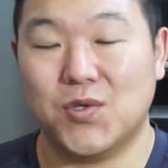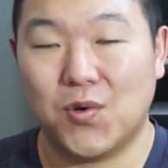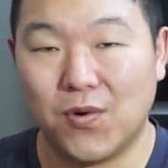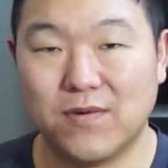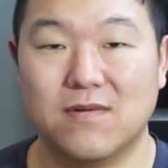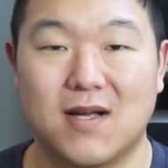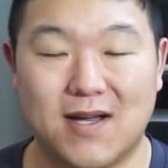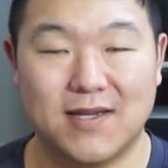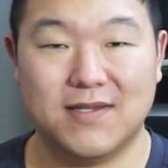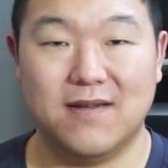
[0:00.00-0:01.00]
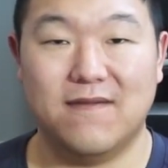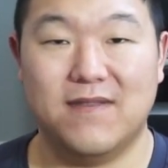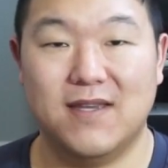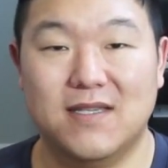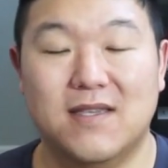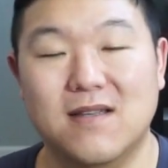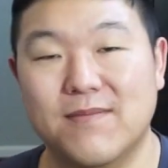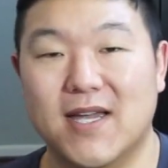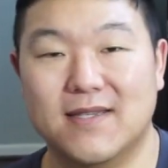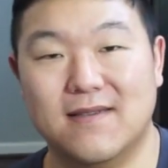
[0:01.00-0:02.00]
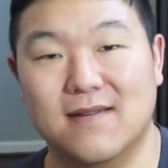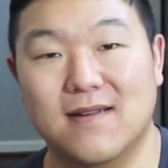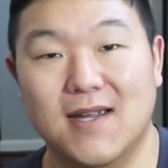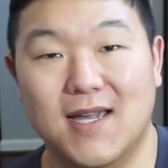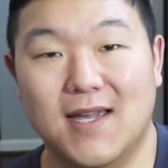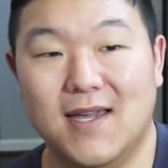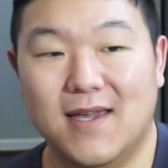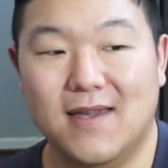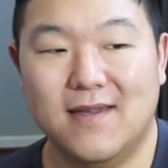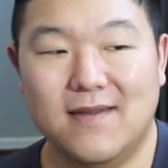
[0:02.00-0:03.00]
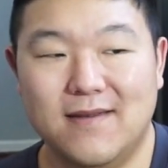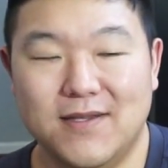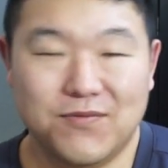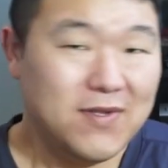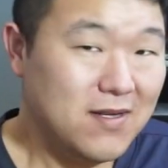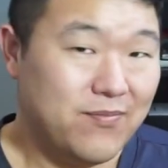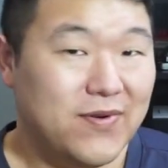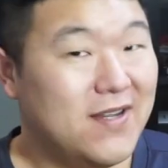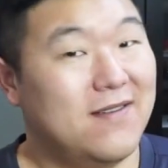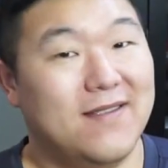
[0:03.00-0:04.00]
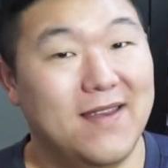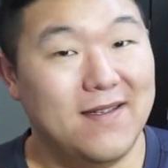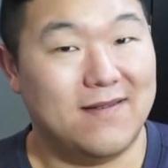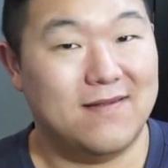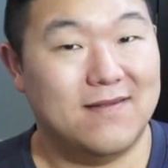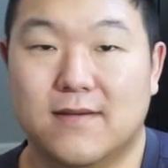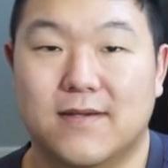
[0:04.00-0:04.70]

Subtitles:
total cost of the Steelmaster, it's really a pretty good deal.